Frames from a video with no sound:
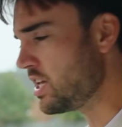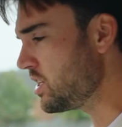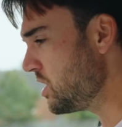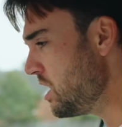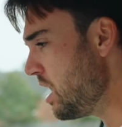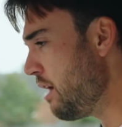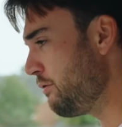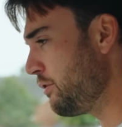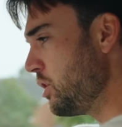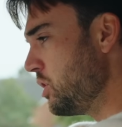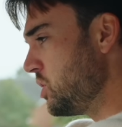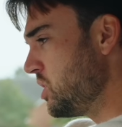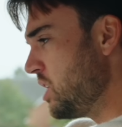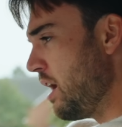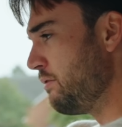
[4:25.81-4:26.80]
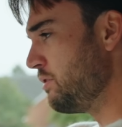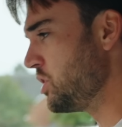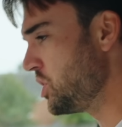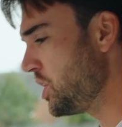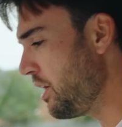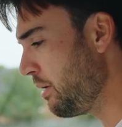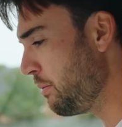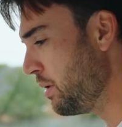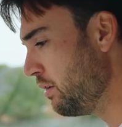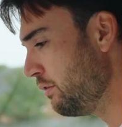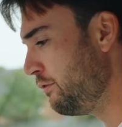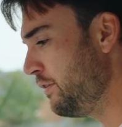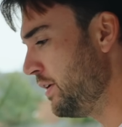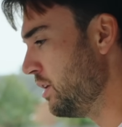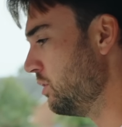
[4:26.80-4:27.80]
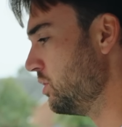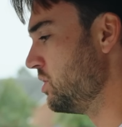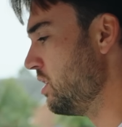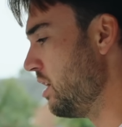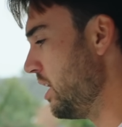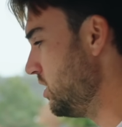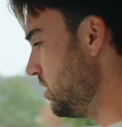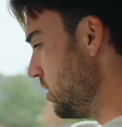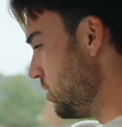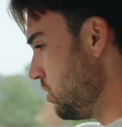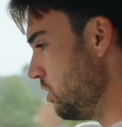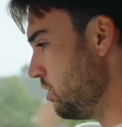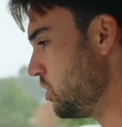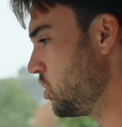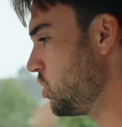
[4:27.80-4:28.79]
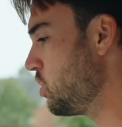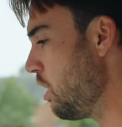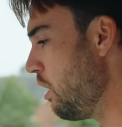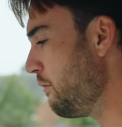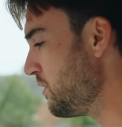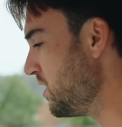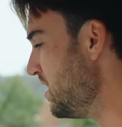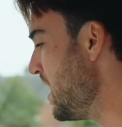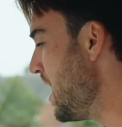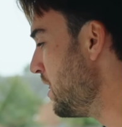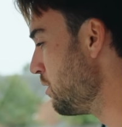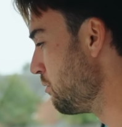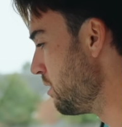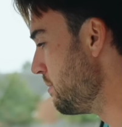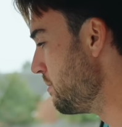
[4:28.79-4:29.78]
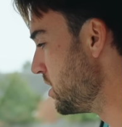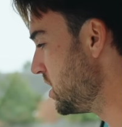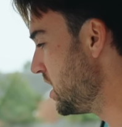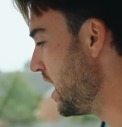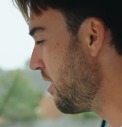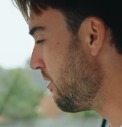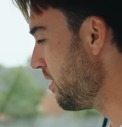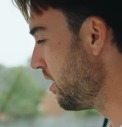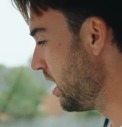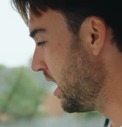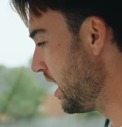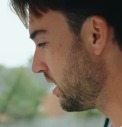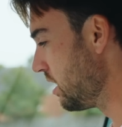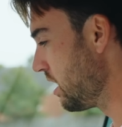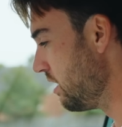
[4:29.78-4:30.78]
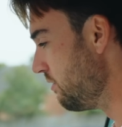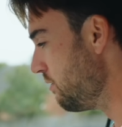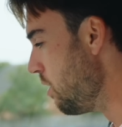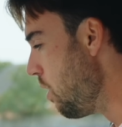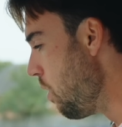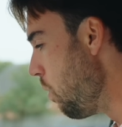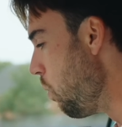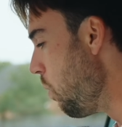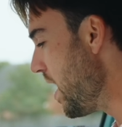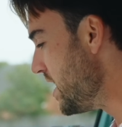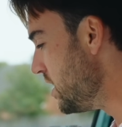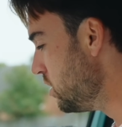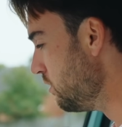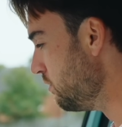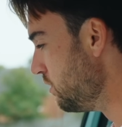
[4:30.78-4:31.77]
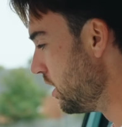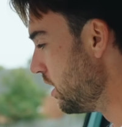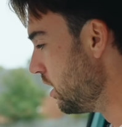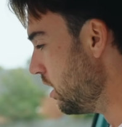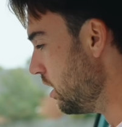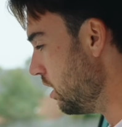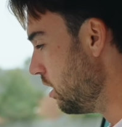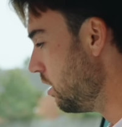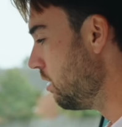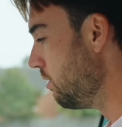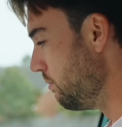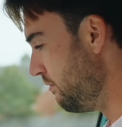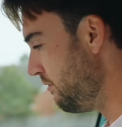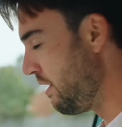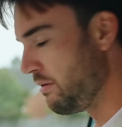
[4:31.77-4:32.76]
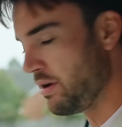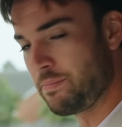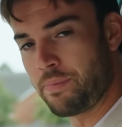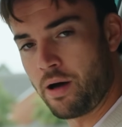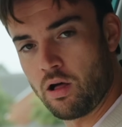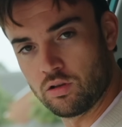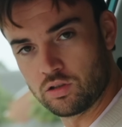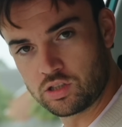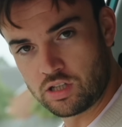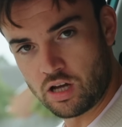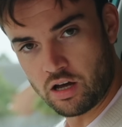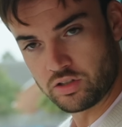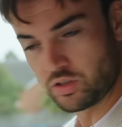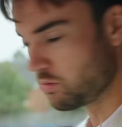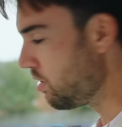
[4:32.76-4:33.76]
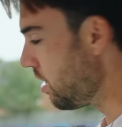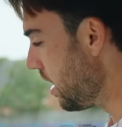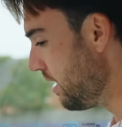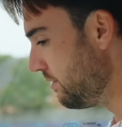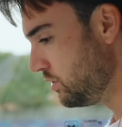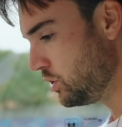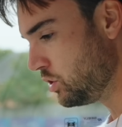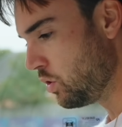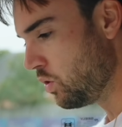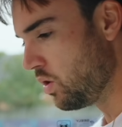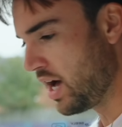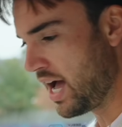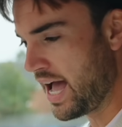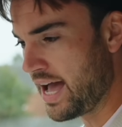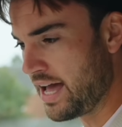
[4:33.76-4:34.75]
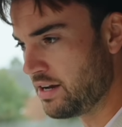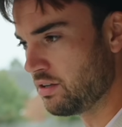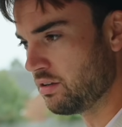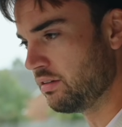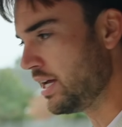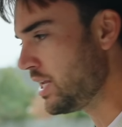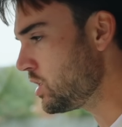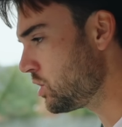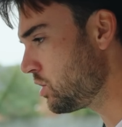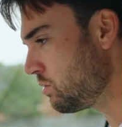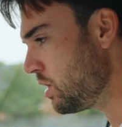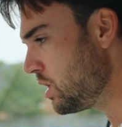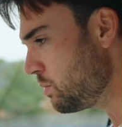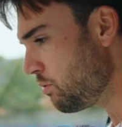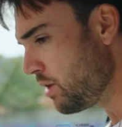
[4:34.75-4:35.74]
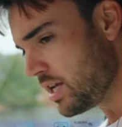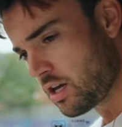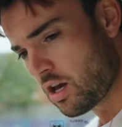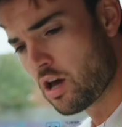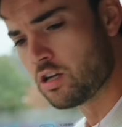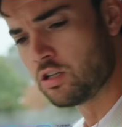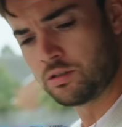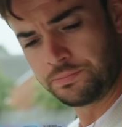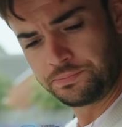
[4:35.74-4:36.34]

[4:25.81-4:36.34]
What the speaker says: There's enough good stuff. The steering wheel feels nice. It's good, soft, leathery material. I like the kind of weight of the very Polestar-derived door handle. It's pretty good.